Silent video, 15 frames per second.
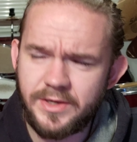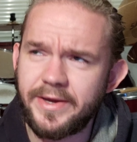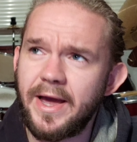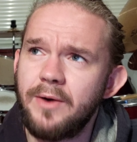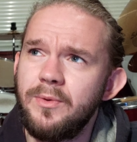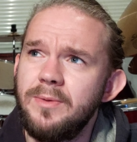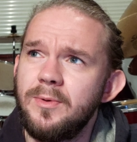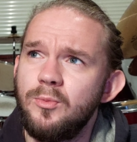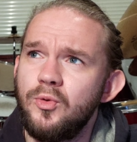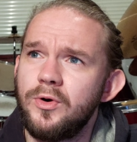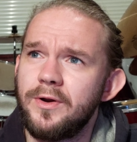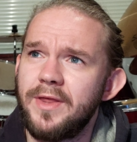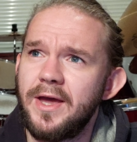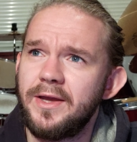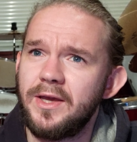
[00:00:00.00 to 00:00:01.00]
you get a wee bit
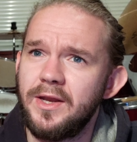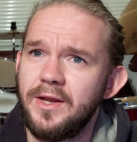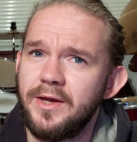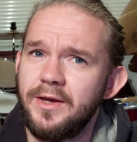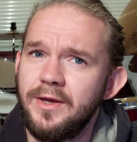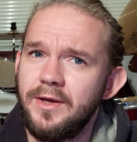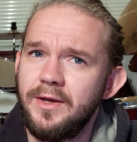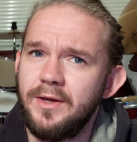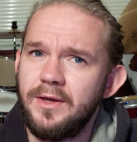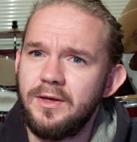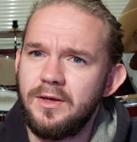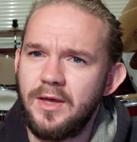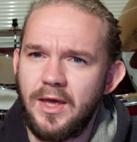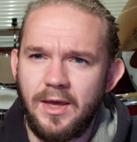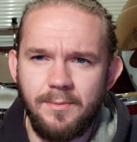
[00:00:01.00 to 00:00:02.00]
more of that kind of
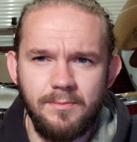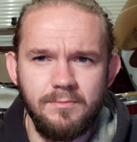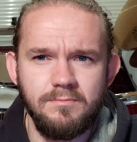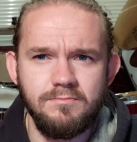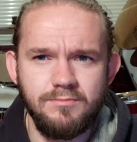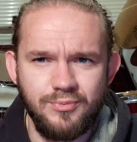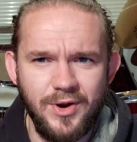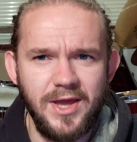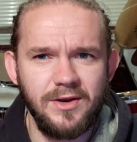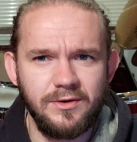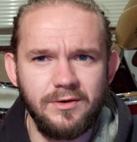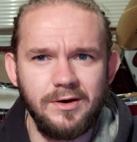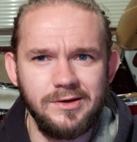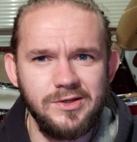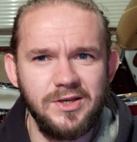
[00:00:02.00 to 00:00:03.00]

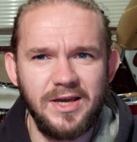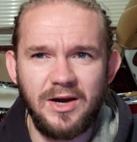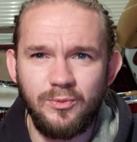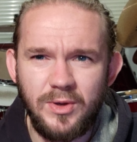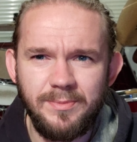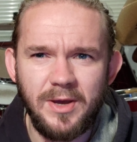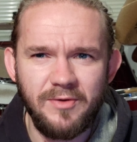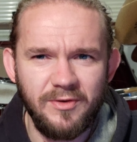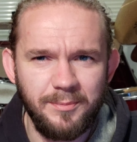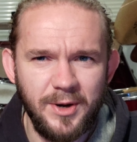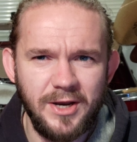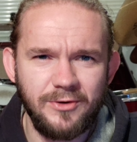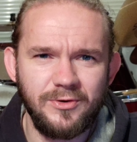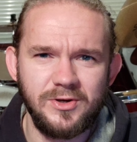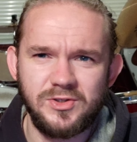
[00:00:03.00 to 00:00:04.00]
bread crust. You get a wee bit of a
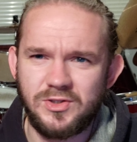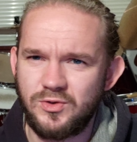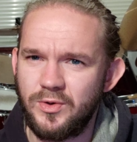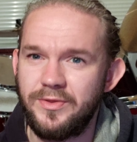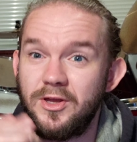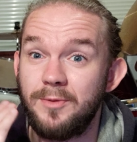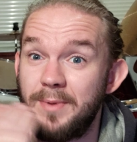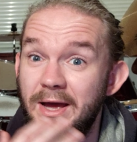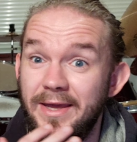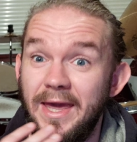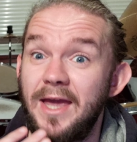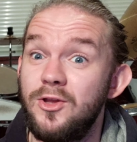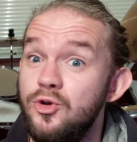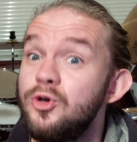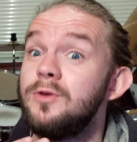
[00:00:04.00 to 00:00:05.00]
bread crusty note in there, but
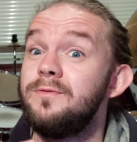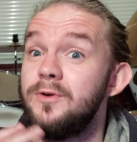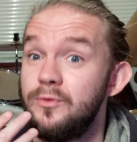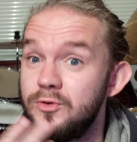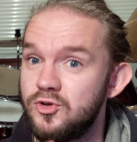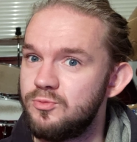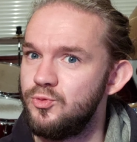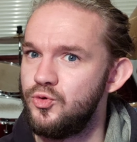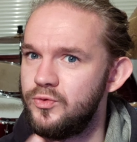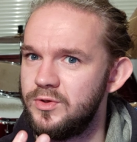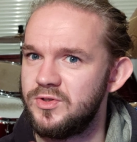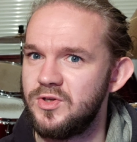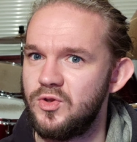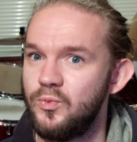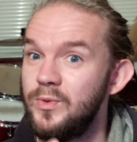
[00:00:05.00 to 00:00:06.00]
again, you can feel the
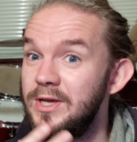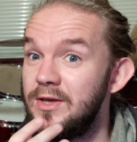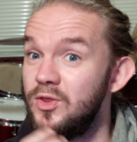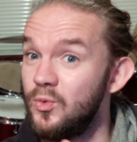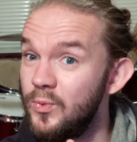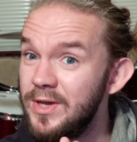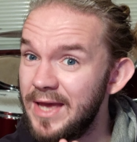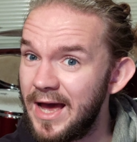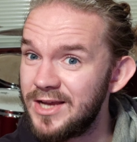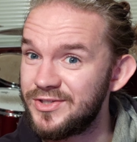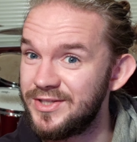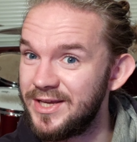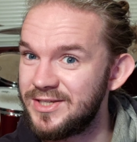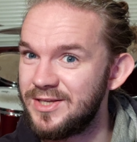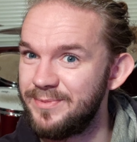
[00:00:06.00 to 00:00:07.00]
smoothness of the wheat, and the wheat
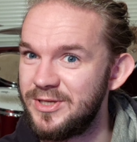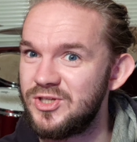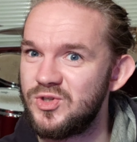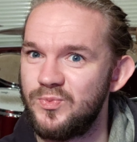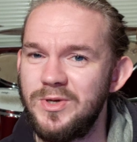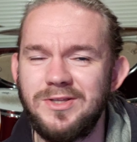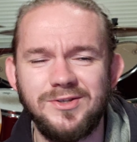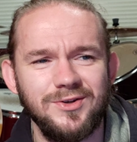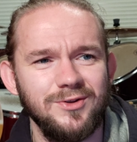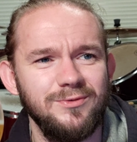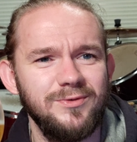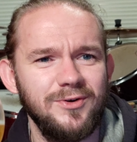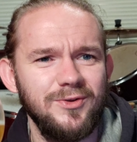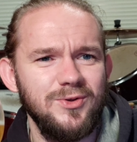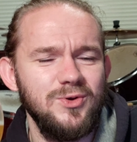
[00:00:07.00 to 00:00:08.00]
actually gets a bit sweeter
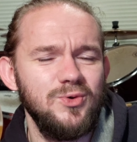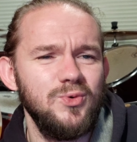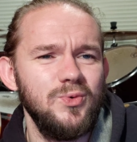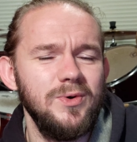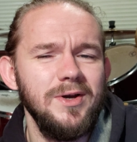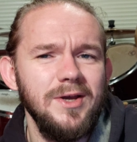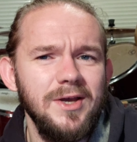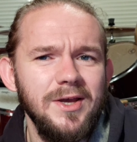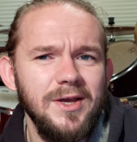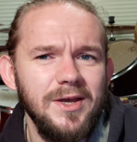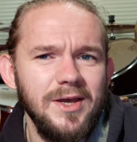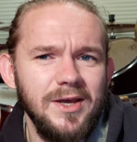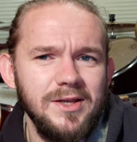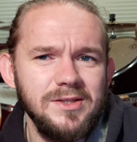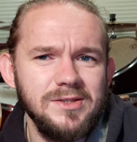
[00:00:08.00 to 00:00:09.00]
the further you go
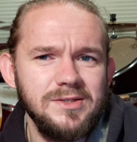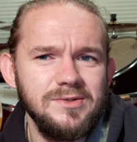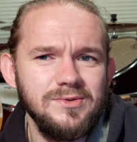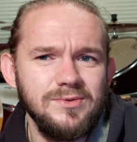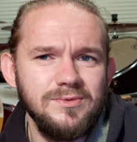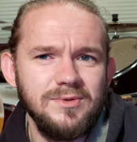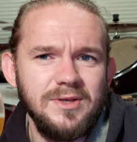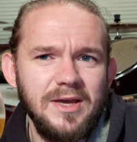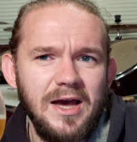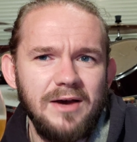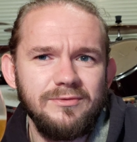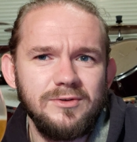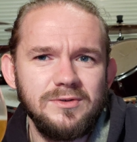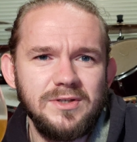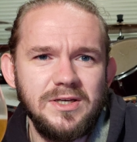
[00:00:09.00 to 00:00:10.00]
into the
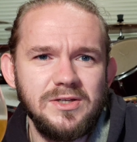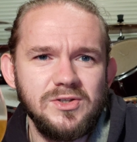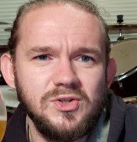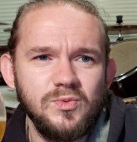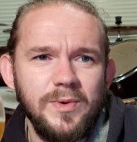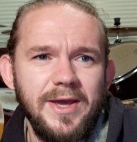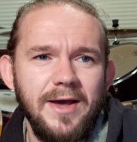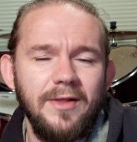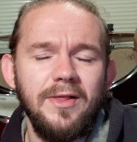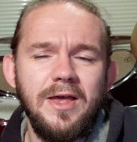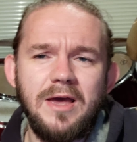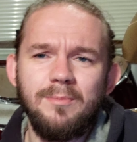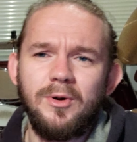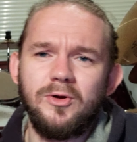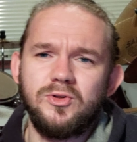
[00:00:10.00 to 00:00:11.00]
aftertaste as well.
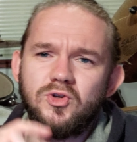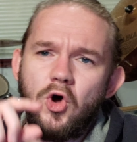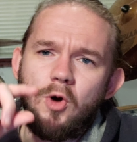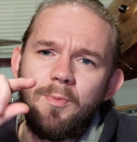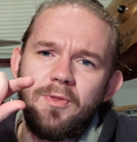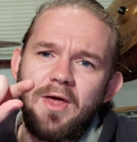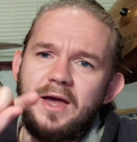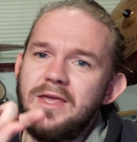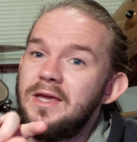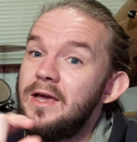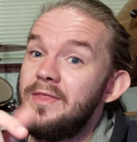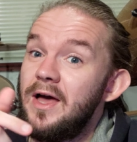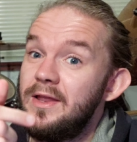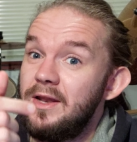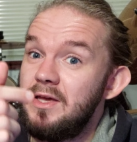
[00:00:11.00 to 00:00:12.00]
But on top of that, you
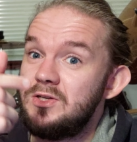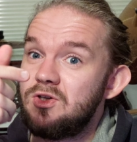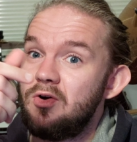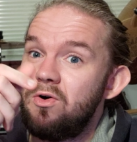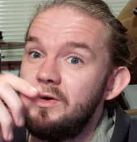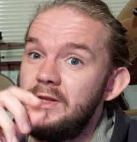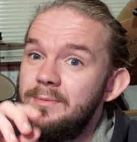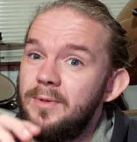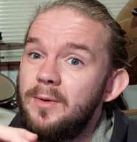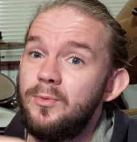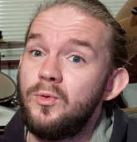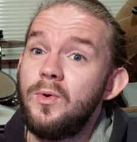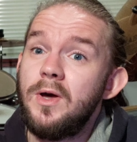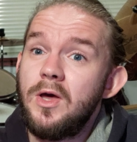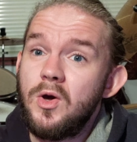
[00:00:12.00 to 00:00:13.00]
get that nice oily
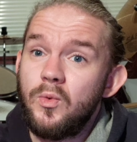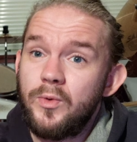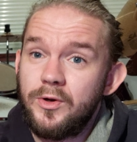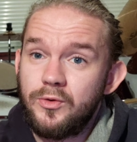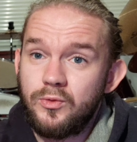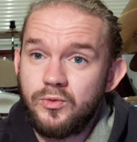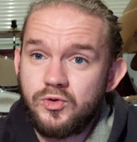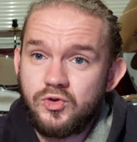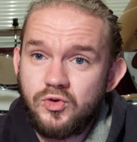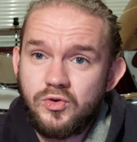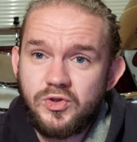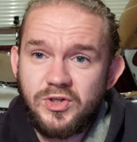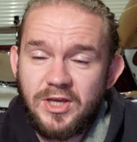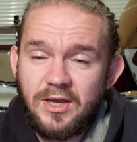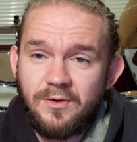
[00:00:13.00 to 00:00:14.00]
bubble where those
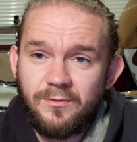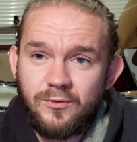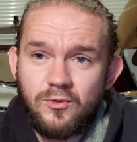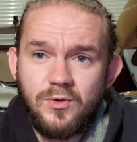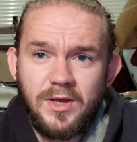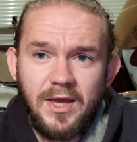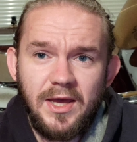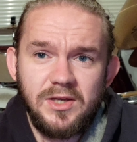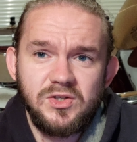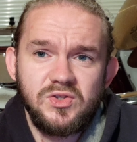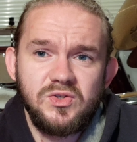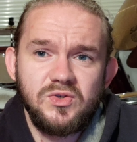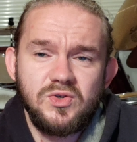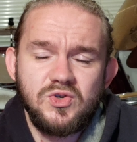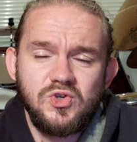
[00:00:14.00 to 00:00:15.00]
juicy fruity
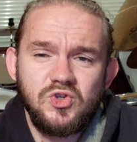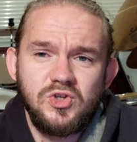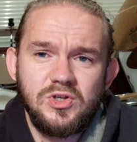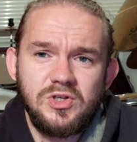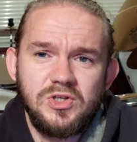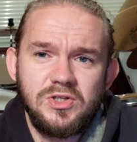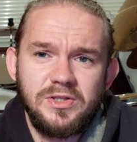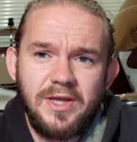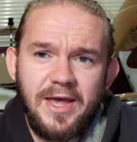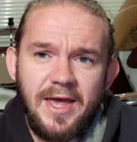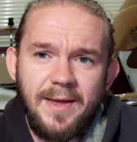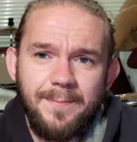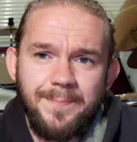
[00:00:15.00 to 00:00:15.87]
esters just